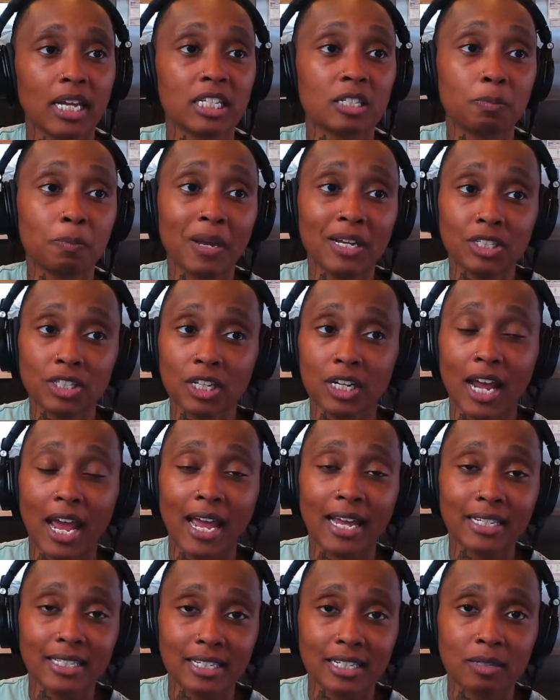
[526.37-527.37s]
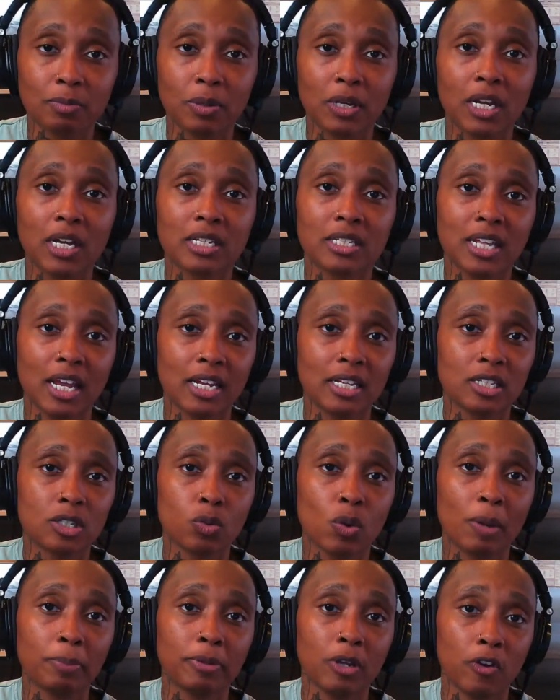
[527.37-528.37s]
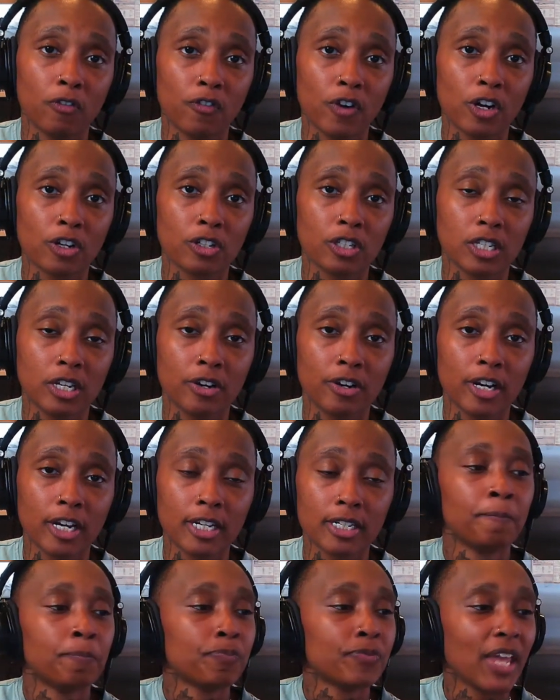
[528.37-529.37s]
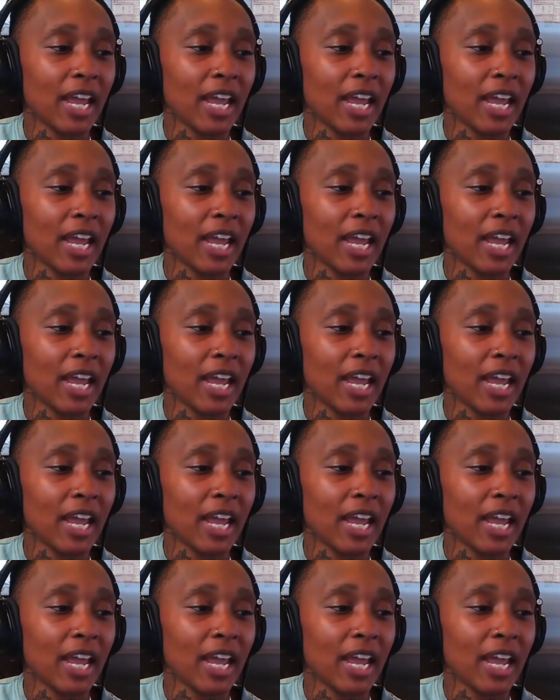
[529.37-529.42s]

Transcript: especially the Aces, because they swept their first series.